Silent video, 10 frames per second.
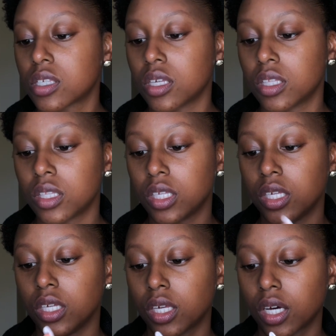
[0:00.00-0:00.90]
in
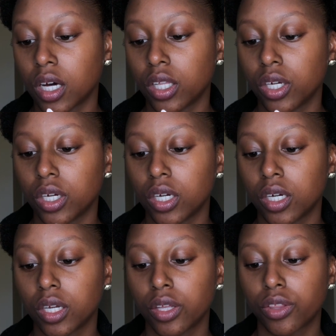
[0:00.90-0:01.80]
the
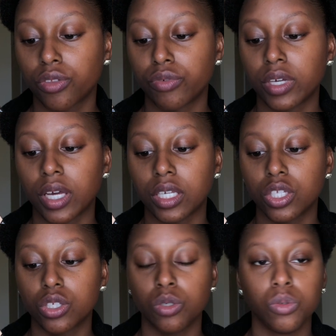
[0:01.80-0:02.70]
color
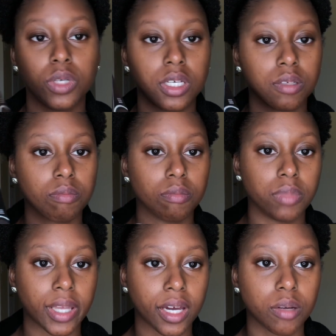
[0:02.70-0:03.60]
382 in
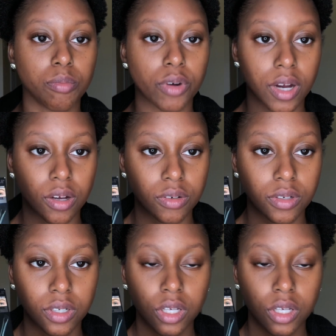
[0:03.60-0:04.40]
black brown.